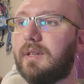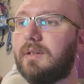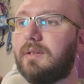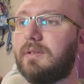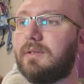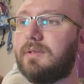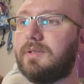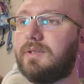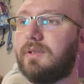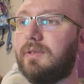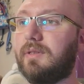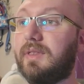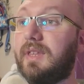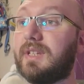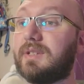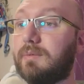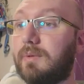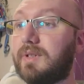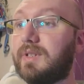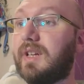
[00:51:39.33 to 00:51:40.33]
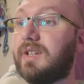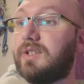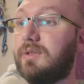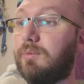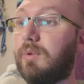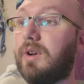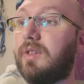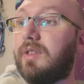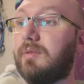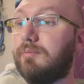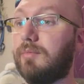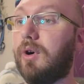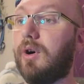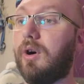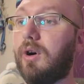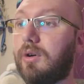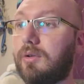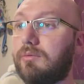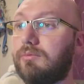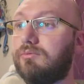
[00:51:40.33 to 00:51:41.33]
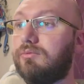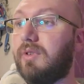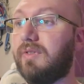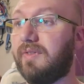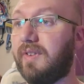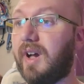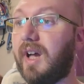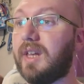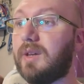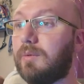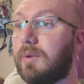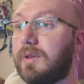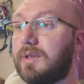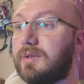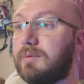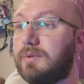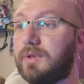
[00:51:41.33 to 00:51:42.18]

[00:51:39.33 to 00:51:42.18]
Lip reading: So this one is actually one of the more refined ones,